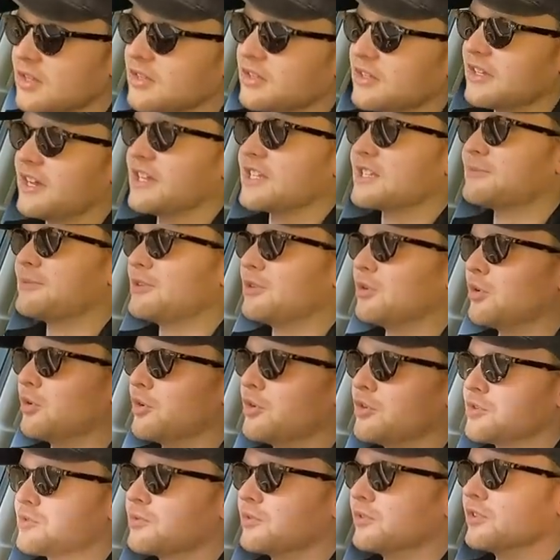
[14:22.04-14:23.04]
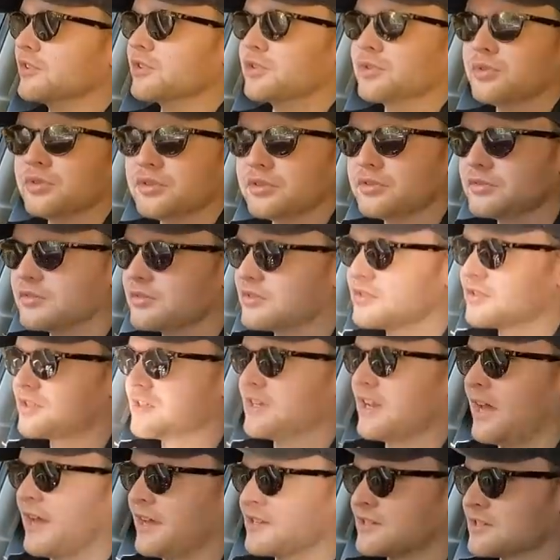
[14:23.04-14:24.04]
The 8-speed auto is really good. It's
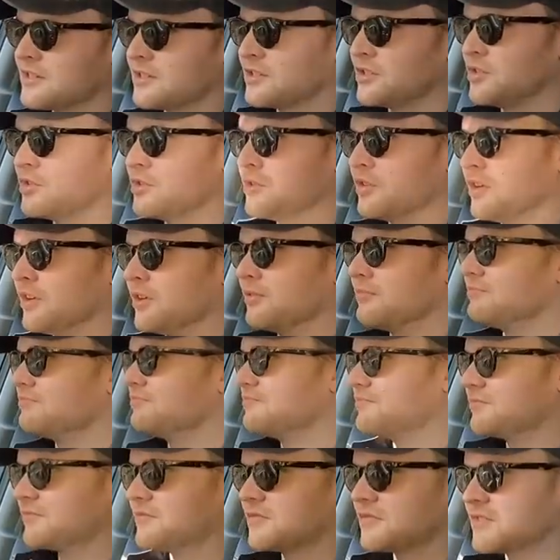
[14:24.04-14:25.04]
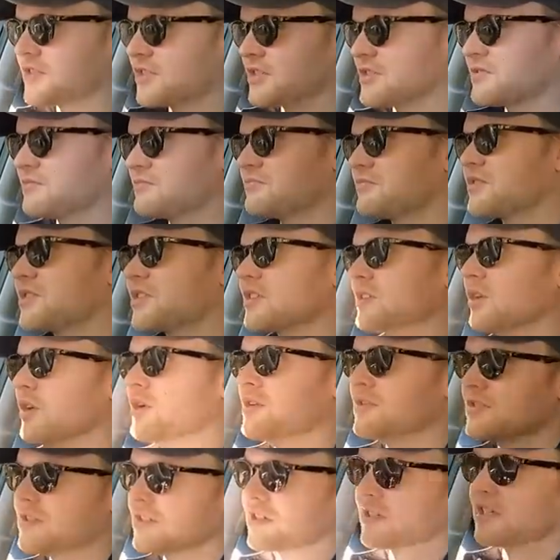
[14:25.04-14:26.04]
an ASIN unit. Just slows